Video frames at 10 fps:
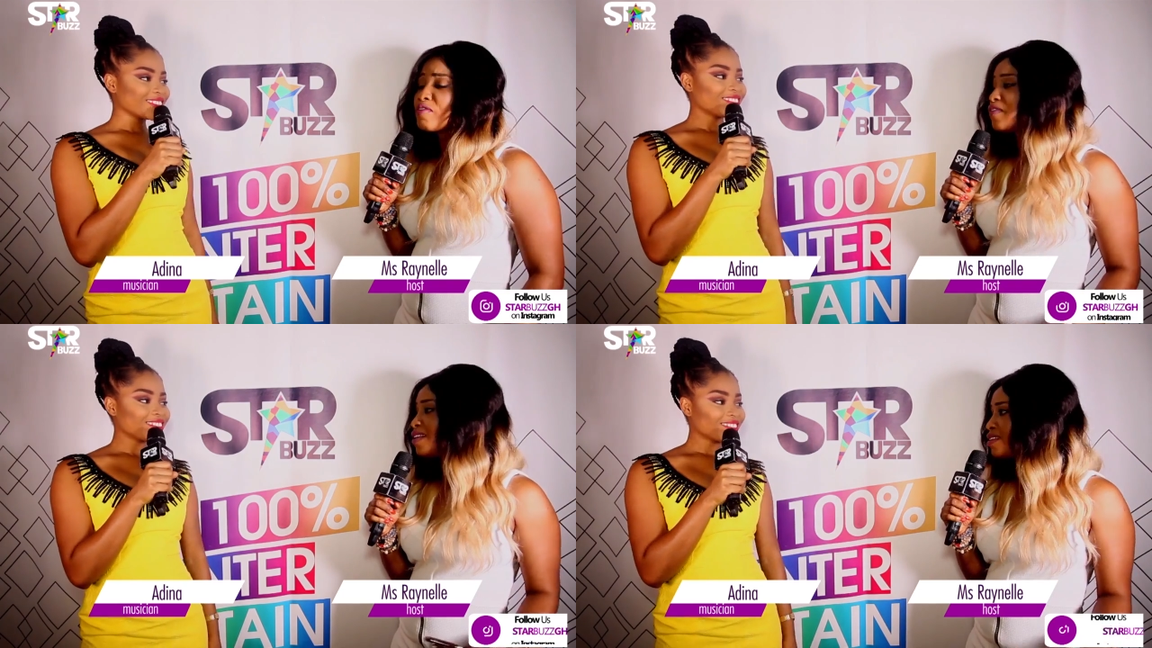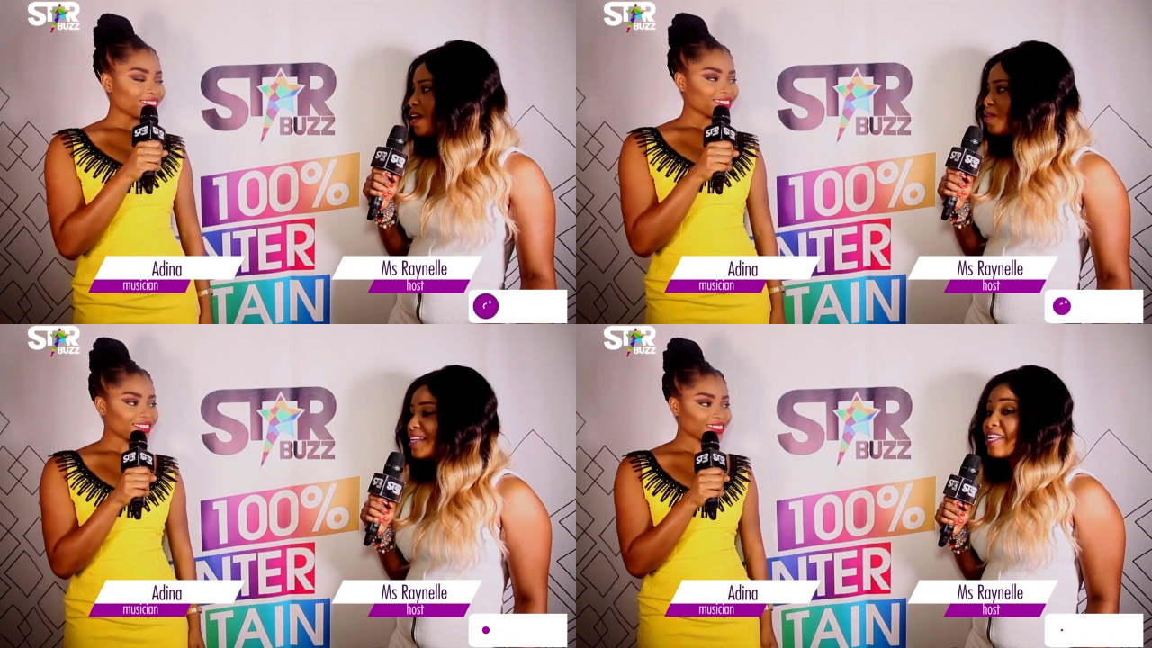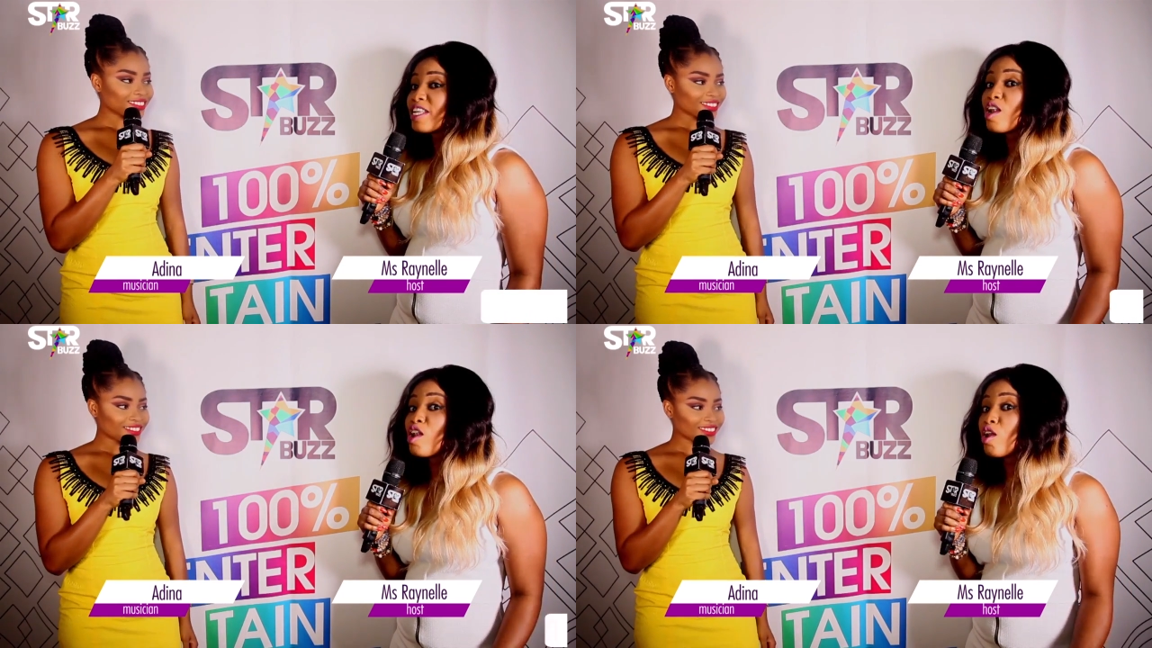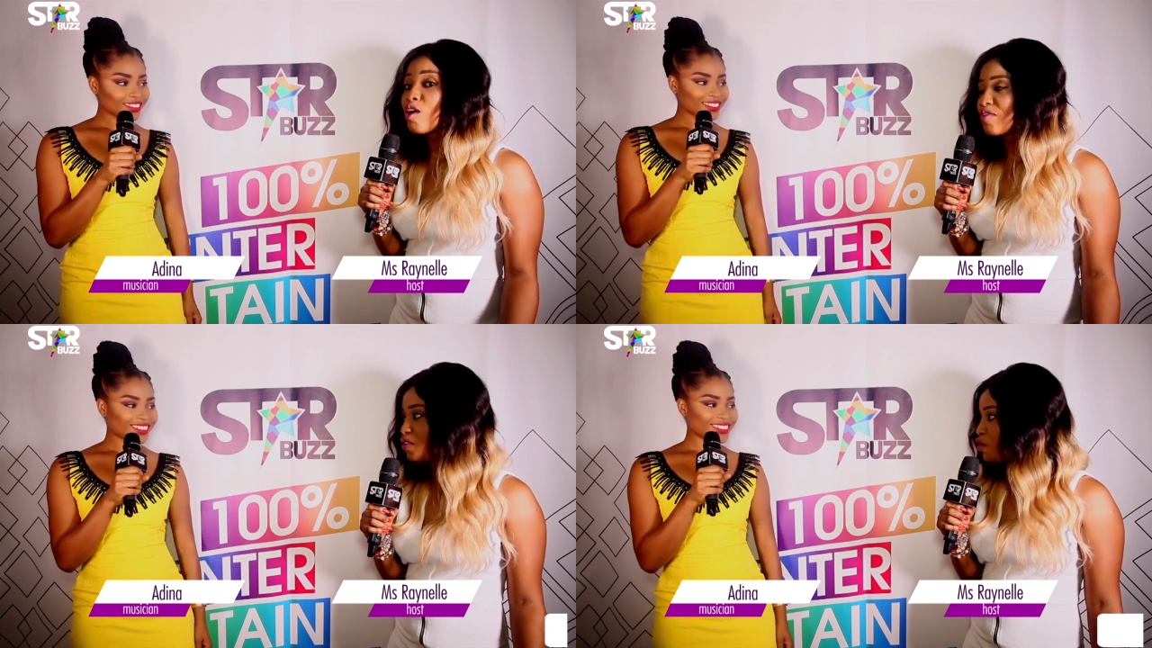Speaker 1: fans out there. They
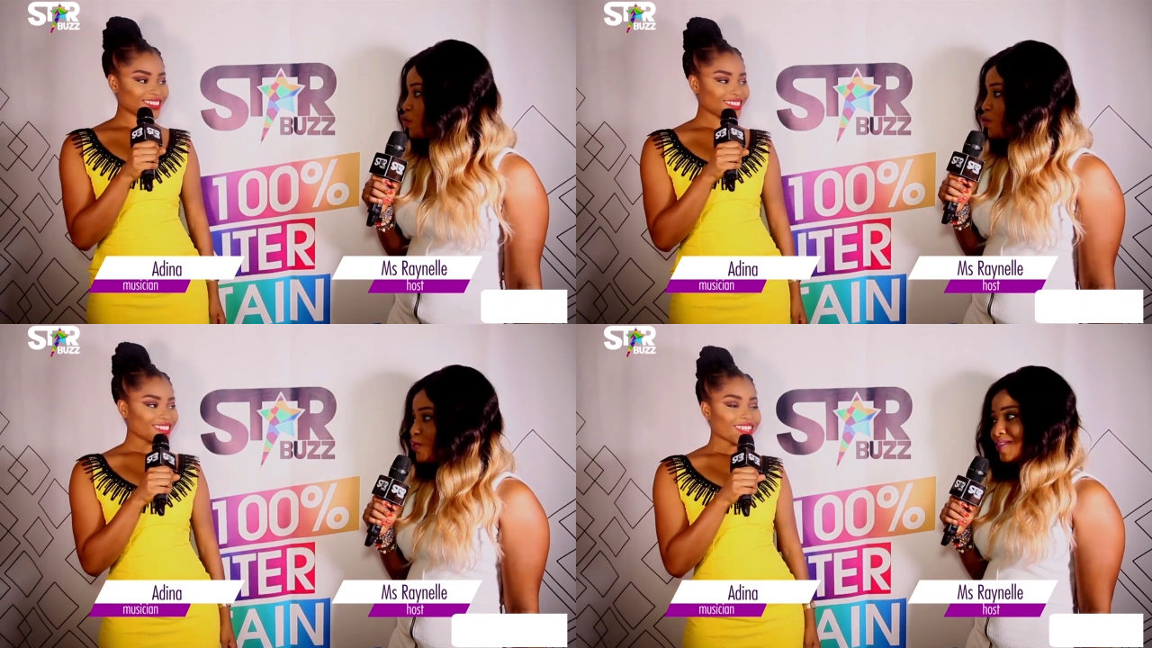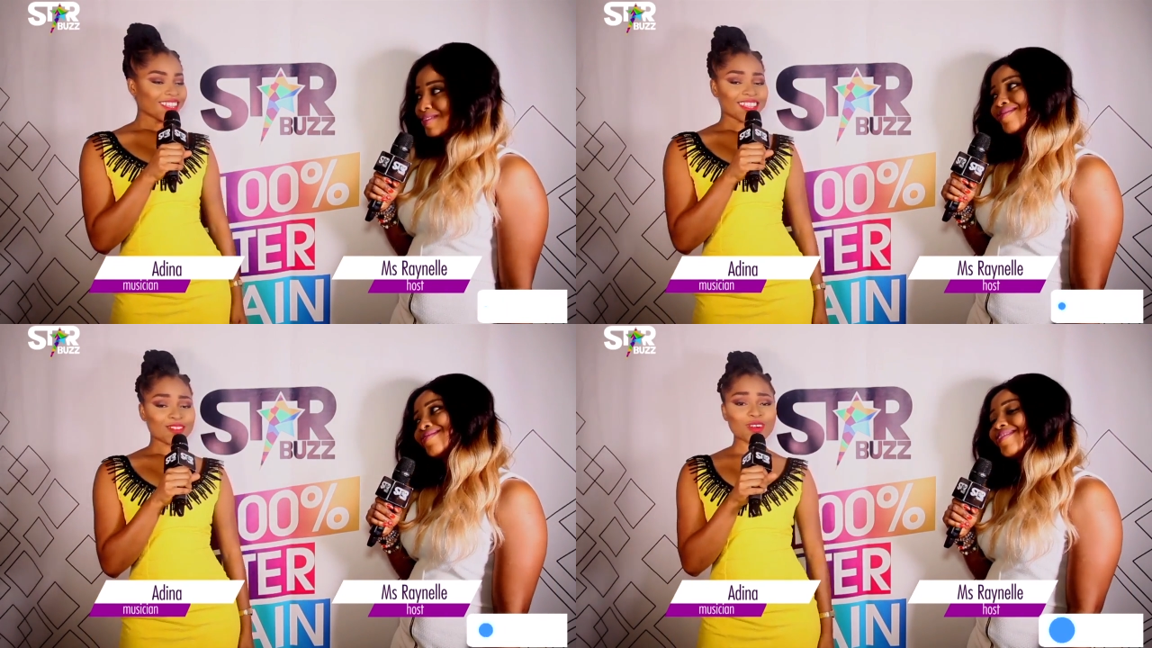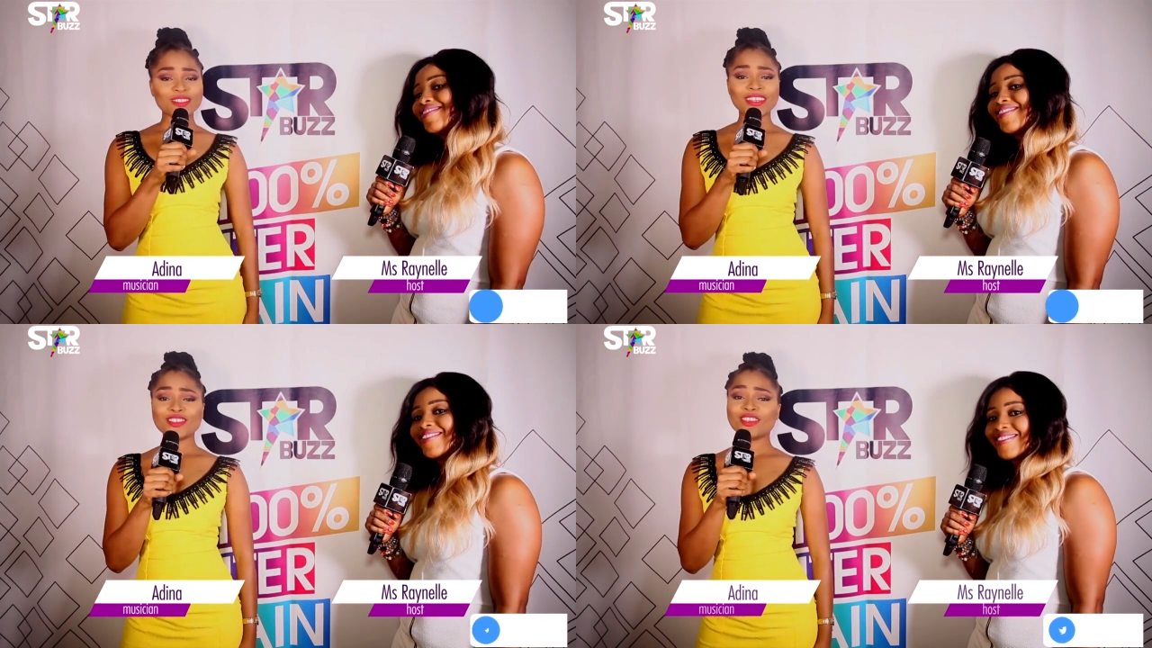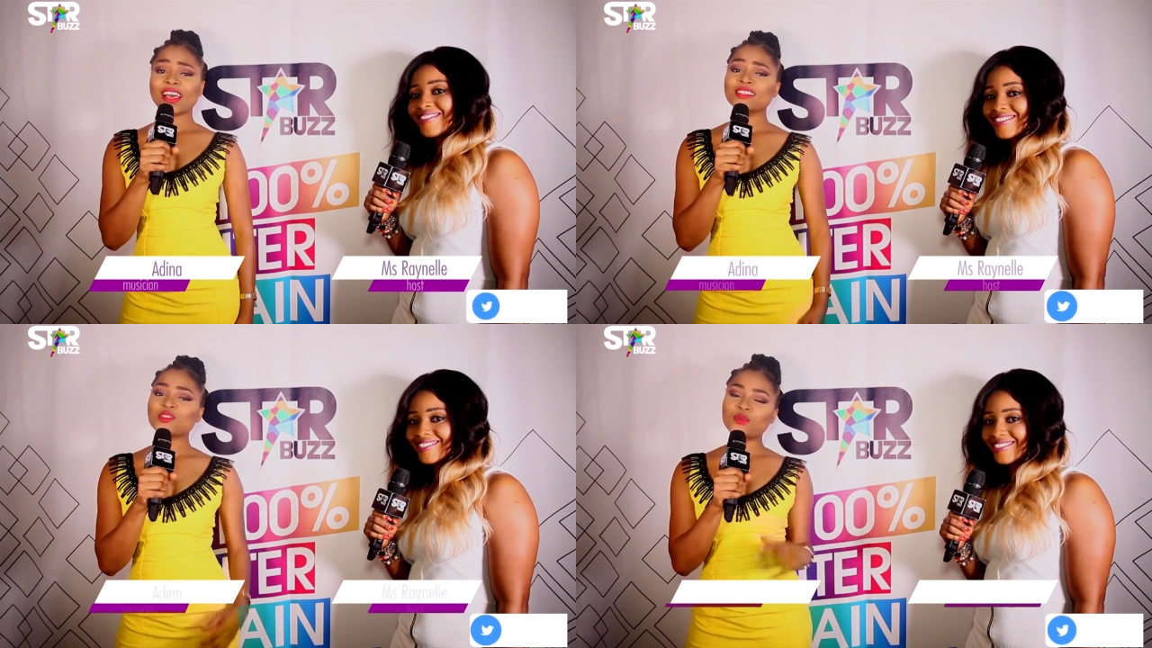love you. Well, thank you guys
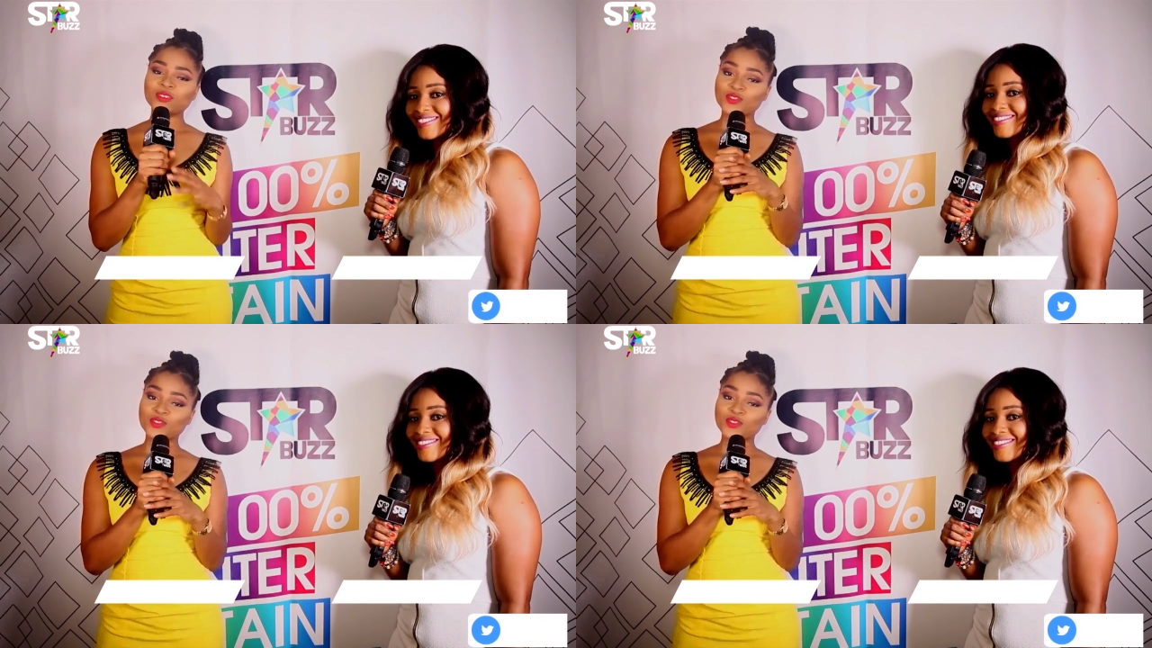so much for